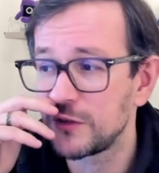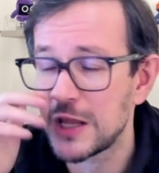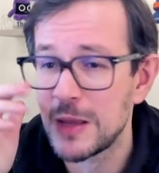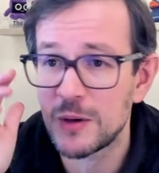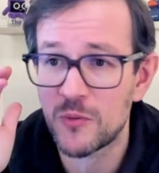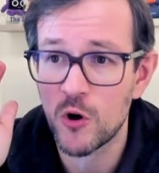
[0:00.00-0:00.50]

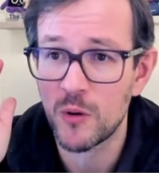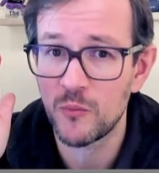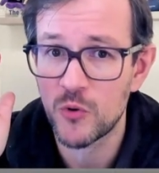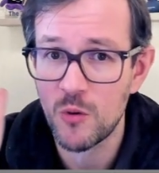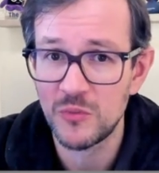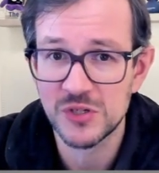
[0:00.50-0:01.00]
dynamic
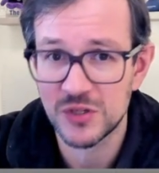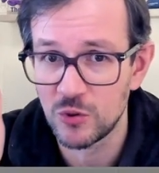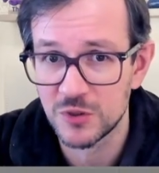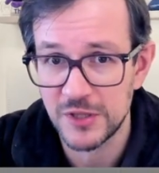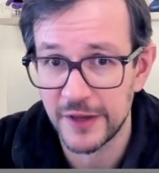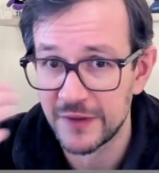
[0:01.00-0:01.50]
programming problems
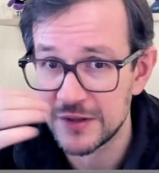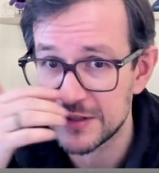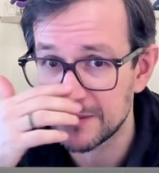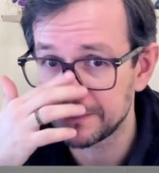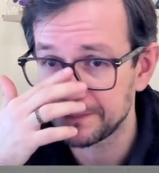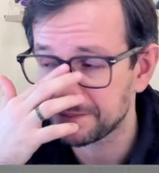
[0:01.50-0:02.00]
looks like this.